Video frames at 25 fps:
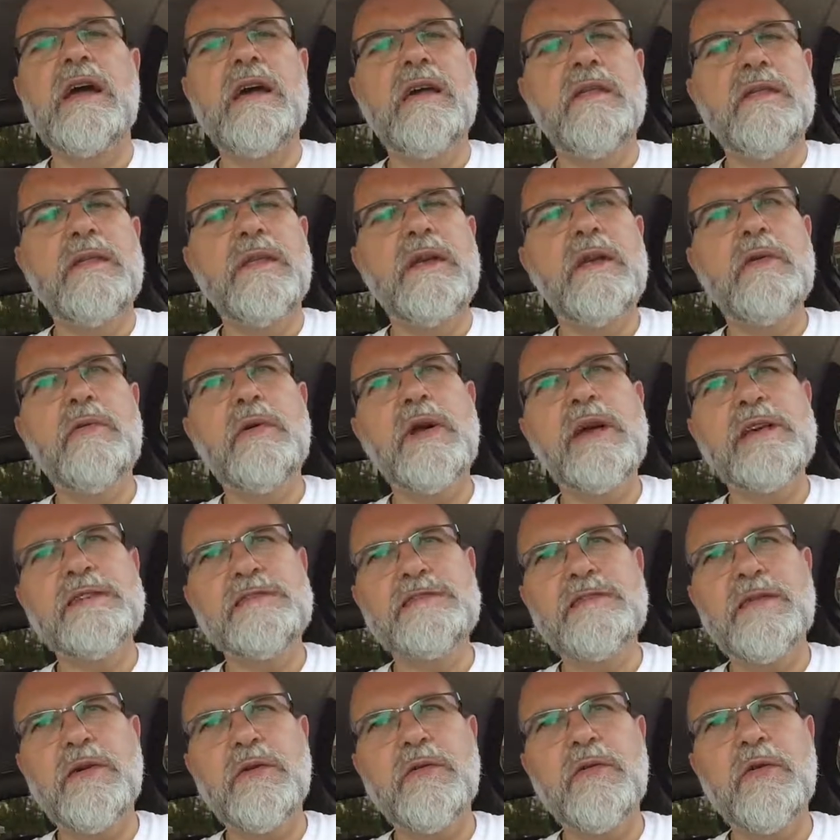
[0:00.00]
They
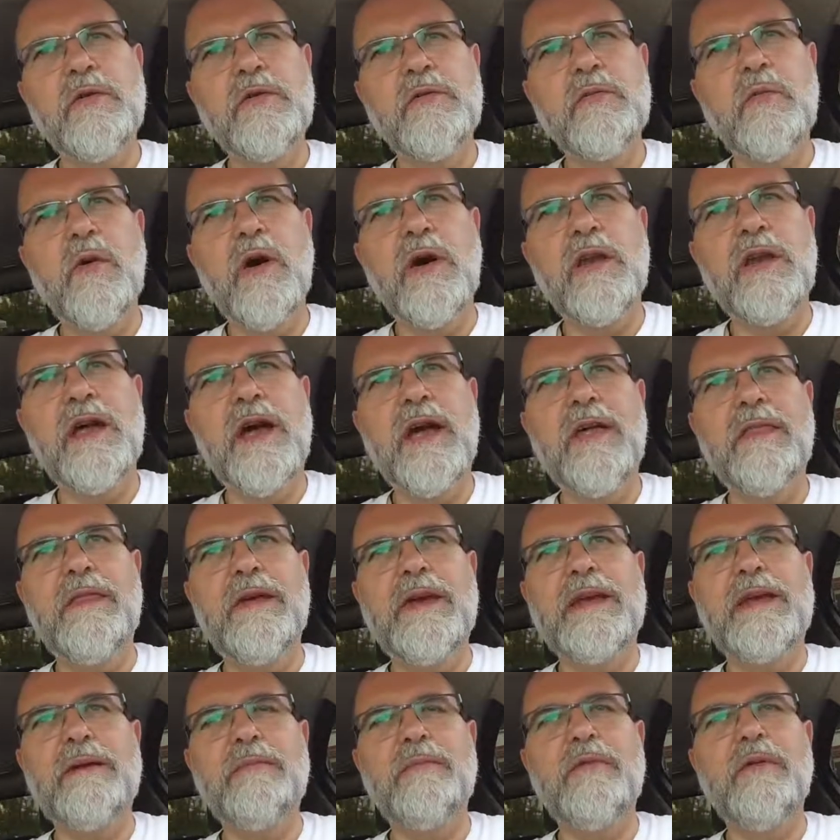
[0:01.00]
erase the good one and
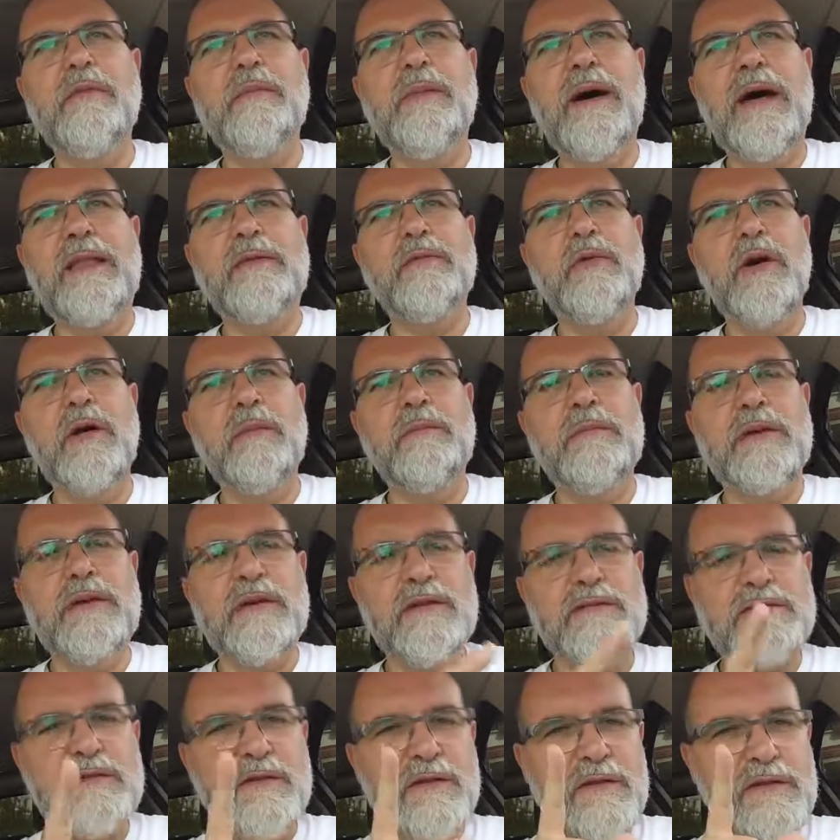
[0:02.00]
they keep the bad one,
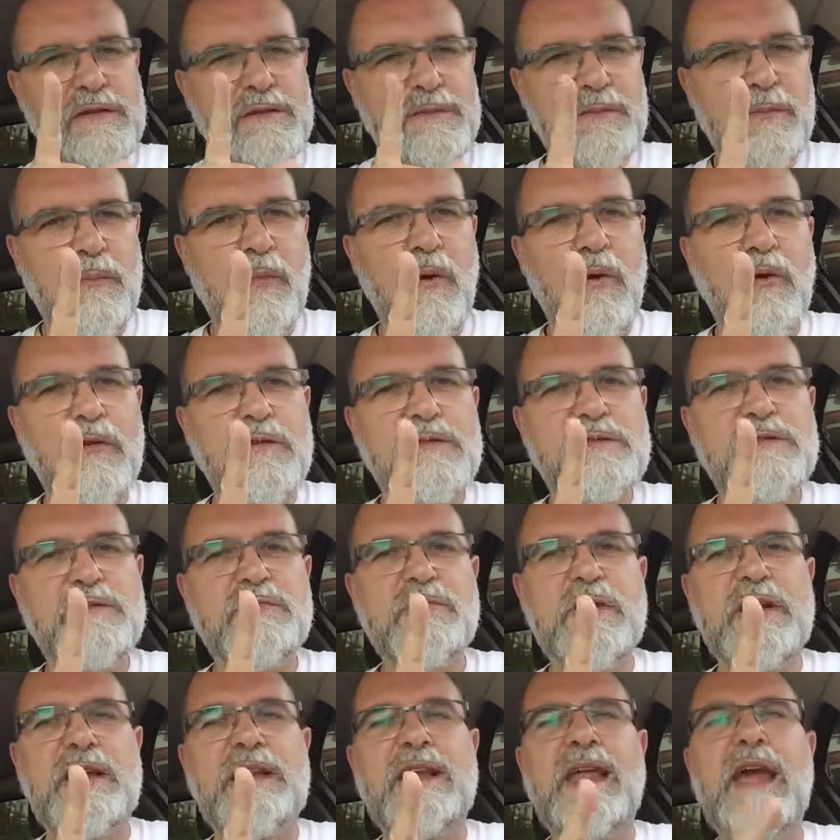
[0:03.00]
because on the small
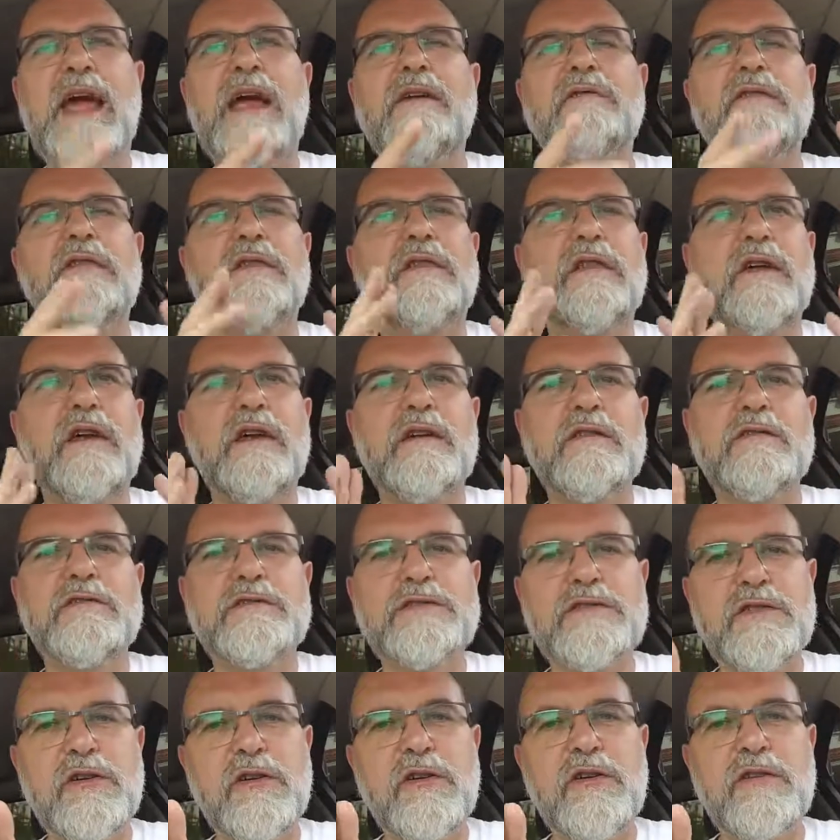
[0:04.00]
screen everything
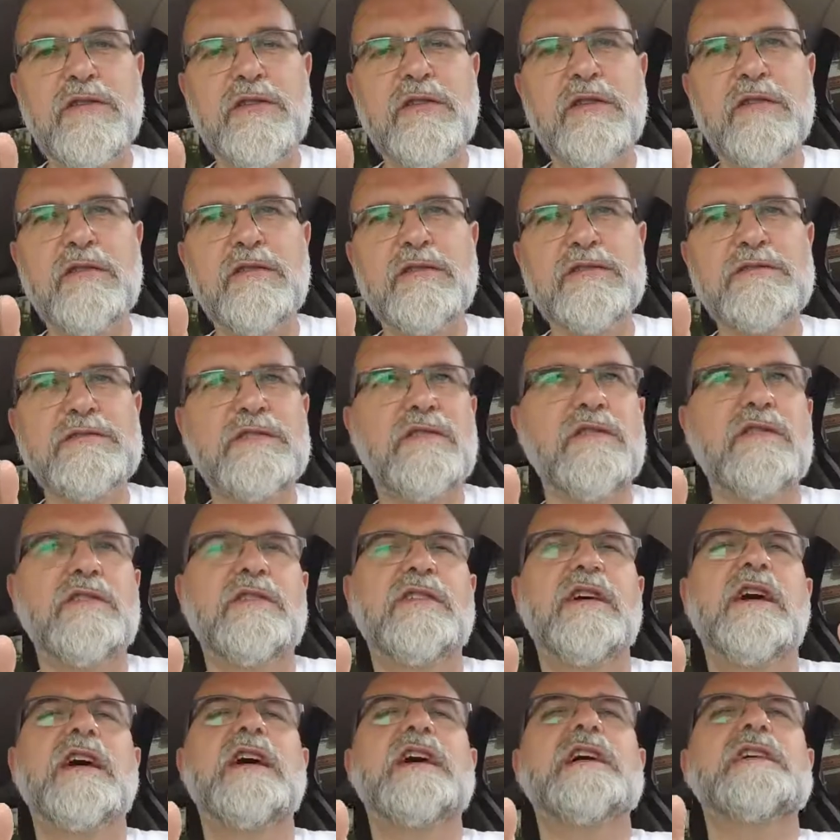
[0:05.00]
looks good.
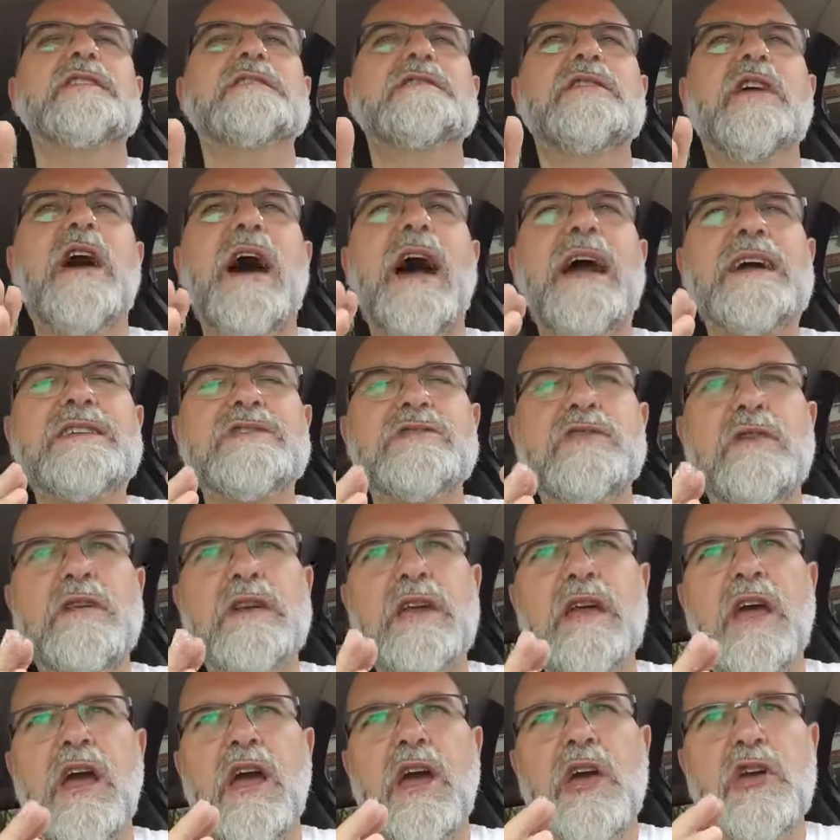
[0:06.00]
So
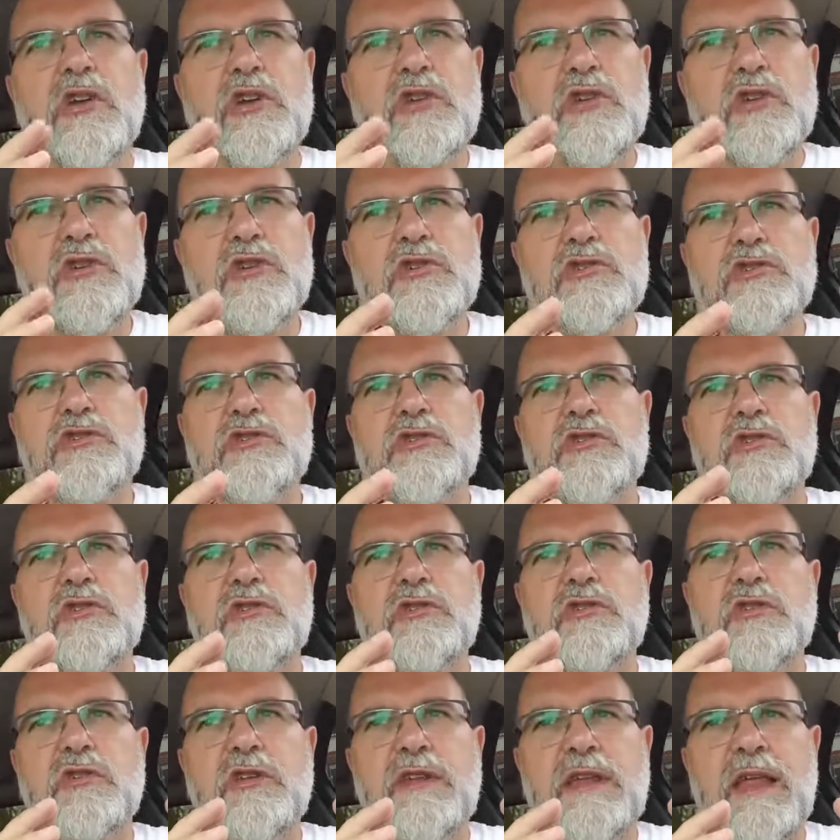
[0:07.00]
actually you
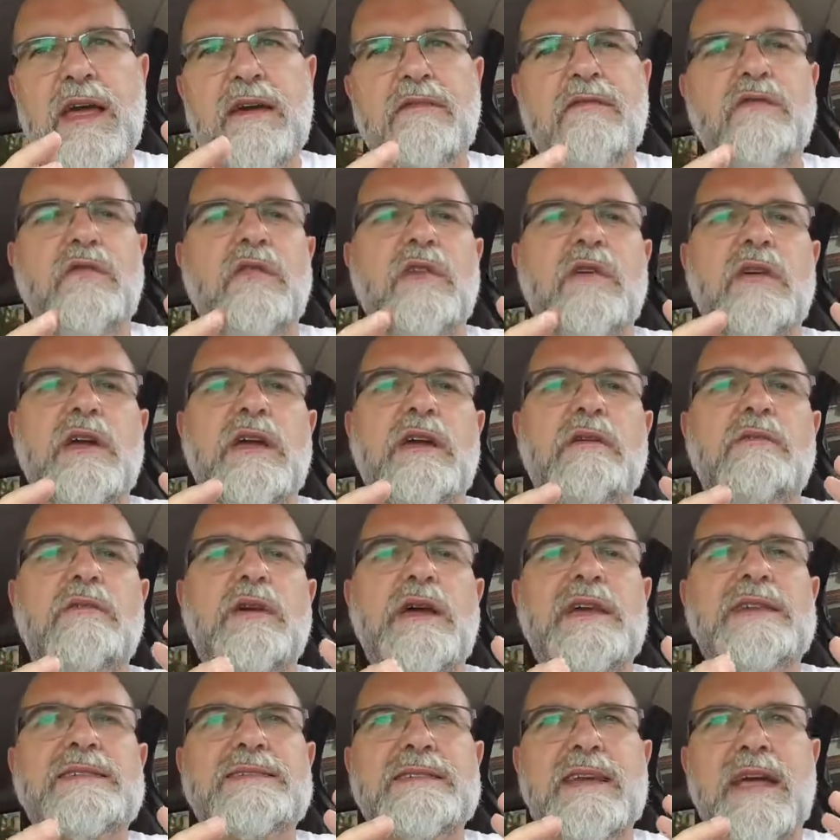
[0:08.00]
should never
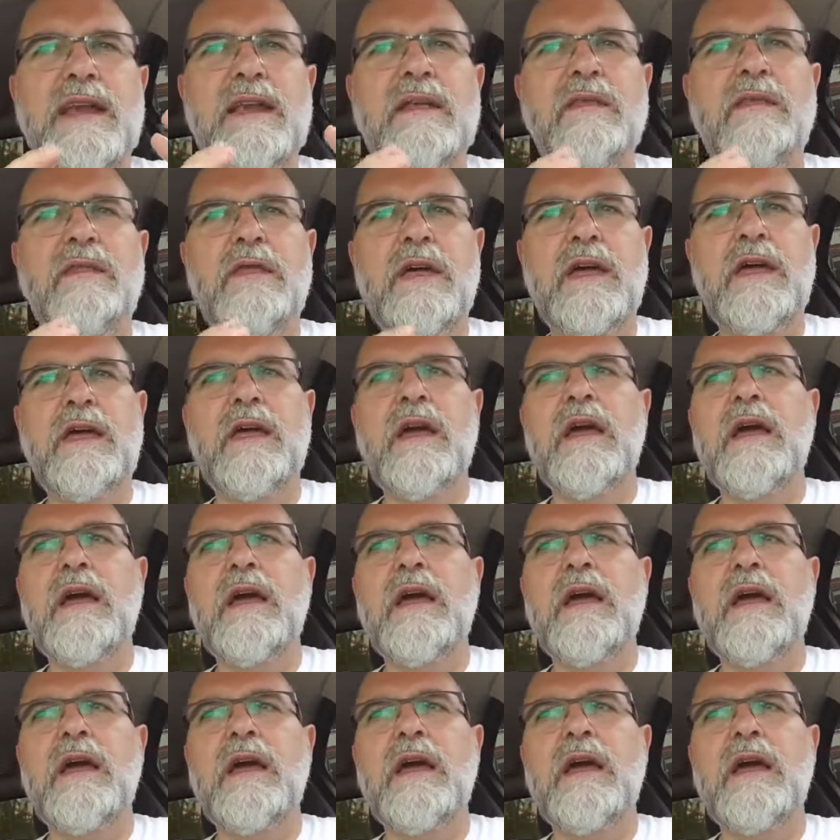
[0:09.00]
erase anything,